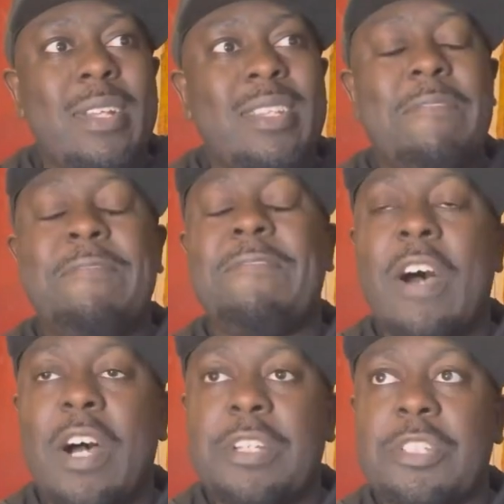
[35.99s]
the
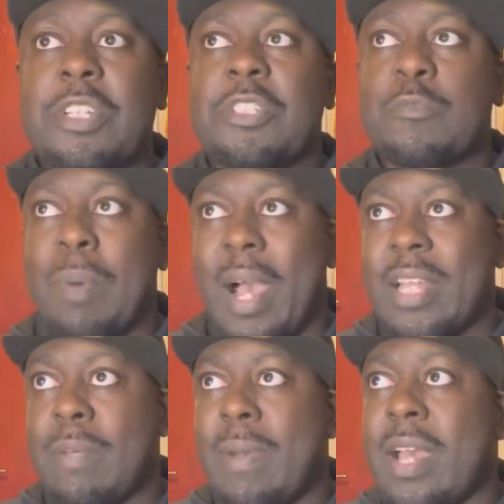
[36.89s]
first
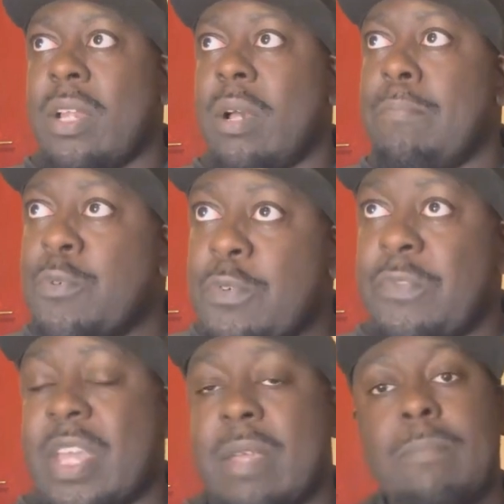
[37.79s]
Spider-Man
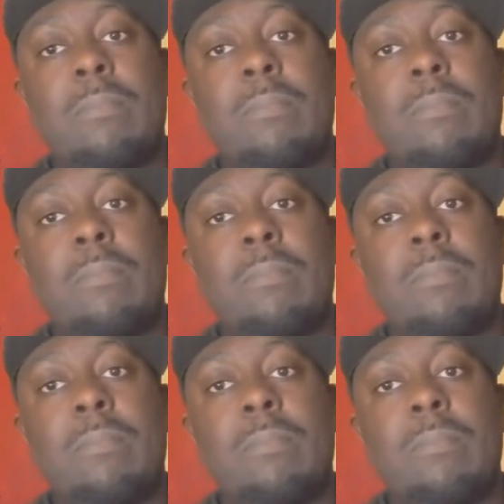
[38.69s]
movie.